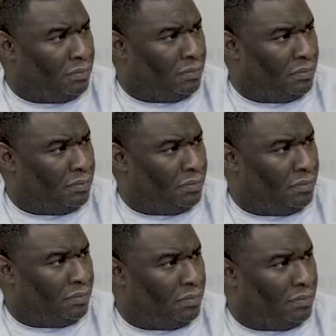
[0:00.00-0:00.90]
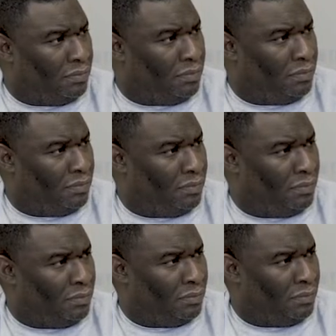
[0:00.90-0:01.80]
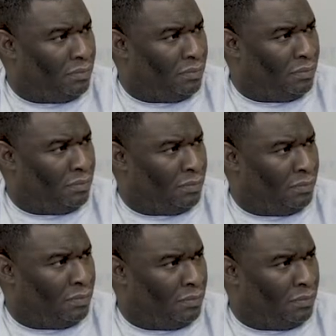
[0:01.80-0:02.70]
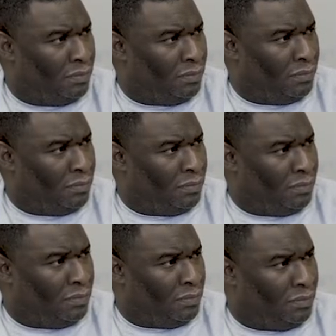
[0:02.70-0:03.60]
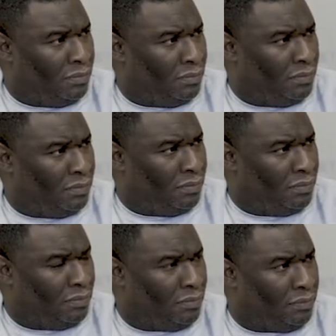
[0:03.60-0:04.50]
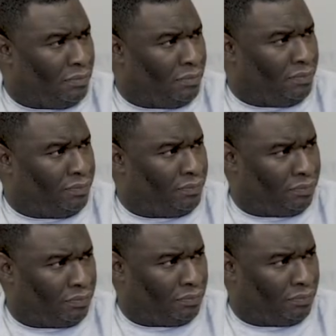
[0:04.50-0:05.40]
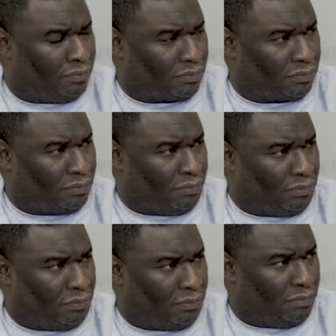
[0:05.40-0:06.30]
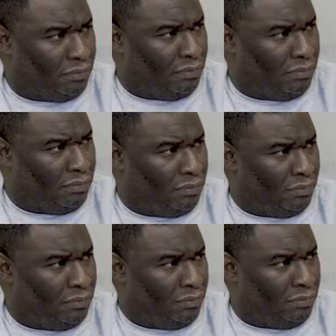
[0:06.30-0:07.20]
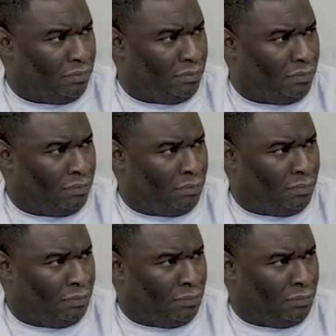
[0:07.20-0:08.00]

The person shown says nothing.